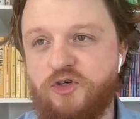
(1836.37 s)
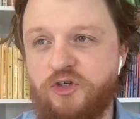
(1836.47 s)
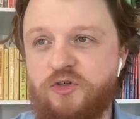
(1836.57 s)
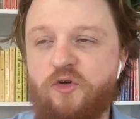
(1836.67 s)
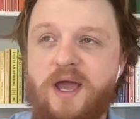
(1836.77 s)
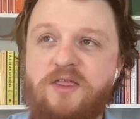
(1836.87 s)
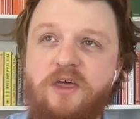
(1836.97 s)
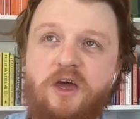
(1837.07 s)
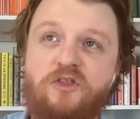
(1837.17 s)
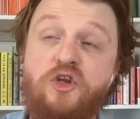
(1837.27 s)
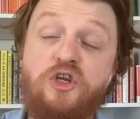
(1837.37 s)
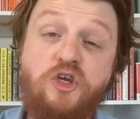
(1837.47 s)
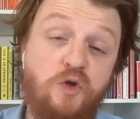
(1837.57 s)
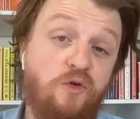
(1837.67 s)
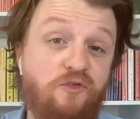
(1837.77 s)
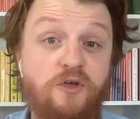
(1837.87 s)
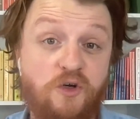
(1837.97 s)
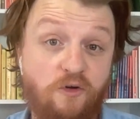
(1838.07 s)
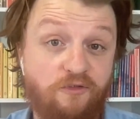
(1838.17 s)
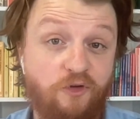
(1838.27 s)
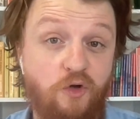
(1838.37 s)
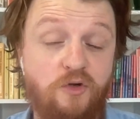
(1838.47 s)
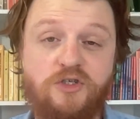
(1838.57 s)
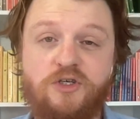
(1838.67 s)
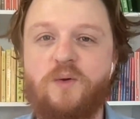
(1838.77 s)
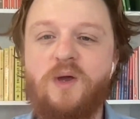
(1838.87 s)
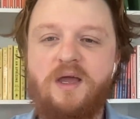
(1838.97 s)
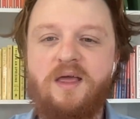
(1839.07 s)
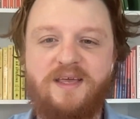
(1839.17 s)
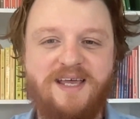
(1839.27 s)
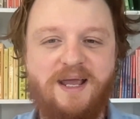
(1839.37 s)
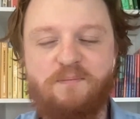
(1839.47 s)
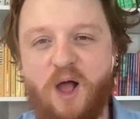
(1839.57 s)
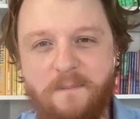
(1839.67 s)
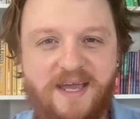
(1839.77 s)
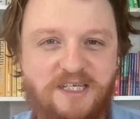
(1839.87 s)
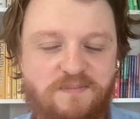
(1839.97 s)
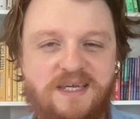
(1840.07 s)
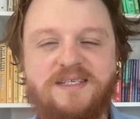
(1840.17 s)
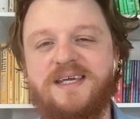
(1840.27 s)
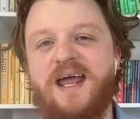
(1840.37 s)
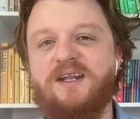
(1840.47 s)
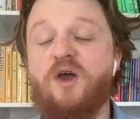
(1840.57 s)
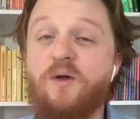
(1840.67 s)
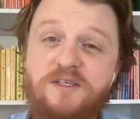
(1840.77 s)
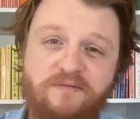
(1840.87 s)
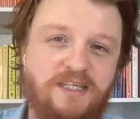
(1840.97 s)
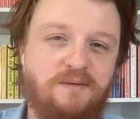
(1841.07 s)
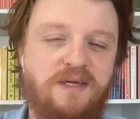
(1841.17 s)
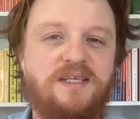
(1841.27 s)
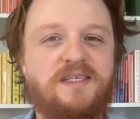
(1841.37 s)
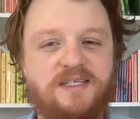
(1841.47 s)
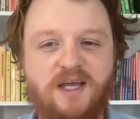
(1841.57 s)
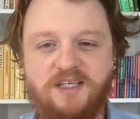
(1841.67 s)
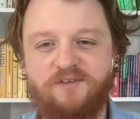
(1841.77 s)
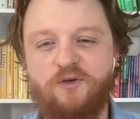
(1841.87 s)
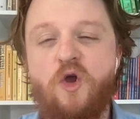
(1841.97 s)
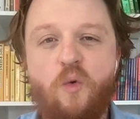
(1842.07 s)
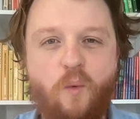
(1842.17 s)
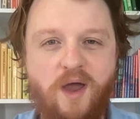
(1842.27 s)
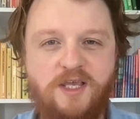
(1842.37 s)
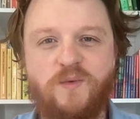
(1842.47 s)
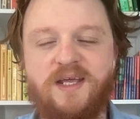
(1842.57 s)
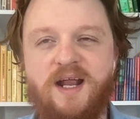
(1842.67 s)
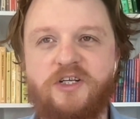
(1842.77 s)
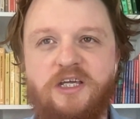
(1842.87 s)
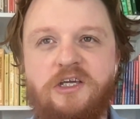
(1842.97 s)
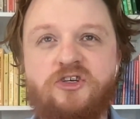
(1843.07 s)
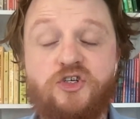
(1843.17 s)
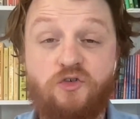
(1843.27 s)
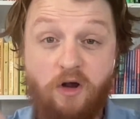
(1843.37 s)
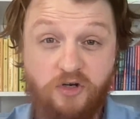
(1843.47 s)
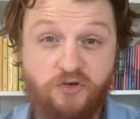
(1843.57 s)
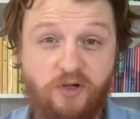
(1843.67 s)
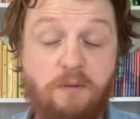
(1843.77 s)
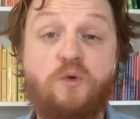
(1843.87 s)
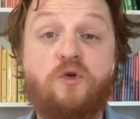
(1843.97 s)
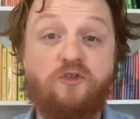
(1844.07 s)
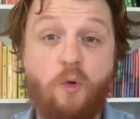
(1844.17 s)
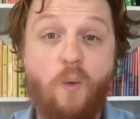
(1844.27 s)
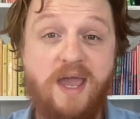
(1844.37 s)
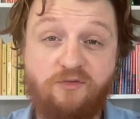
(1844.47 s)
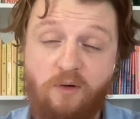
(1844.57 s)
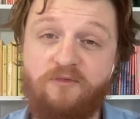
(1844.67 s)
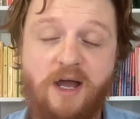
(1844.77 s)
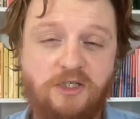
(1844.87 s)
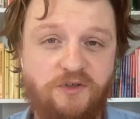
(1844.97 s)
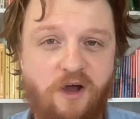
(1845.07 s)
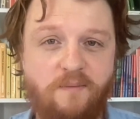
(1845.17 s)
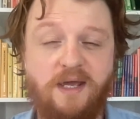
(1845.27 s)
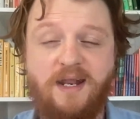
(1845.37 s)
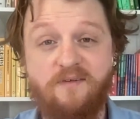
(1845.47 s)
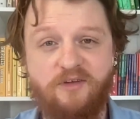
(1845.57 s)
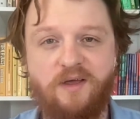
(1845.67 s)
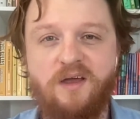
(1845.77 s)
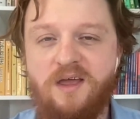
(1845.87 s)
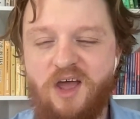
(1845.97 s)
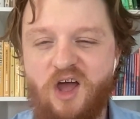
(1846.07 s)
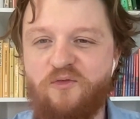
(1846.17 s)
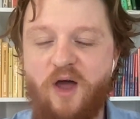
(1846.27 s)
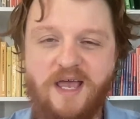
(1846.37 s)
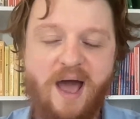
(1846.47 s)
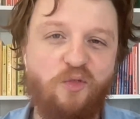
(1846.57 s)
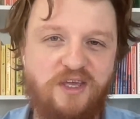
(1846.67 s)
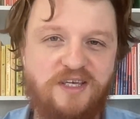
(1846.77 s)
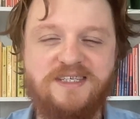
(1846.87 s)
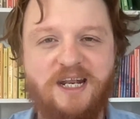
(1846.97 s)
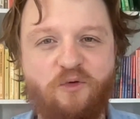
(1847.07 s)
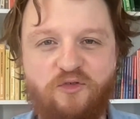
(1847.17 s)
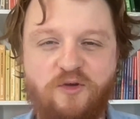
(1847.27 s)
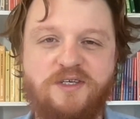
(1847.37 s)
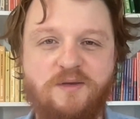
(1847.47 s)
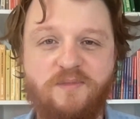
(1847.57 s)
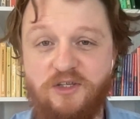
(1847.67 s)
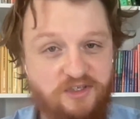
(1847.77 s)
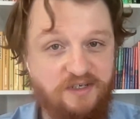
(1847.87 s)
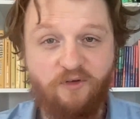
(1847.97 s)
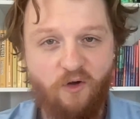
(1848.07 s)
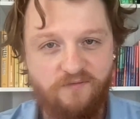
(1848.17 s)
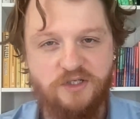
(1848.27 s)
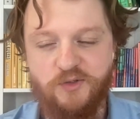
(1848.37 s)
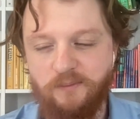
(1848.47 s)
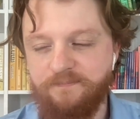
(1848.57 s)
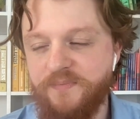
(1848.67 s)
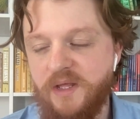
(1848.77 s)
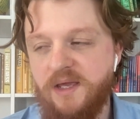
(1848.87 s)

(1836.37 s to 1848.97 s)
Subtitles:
to create the new future of food. So things like plant-based meats and cultivated meats and these kinds of ways we can actually structurally move away from factory farming and have a healthy, sustainable food system that doesn't involve this at all.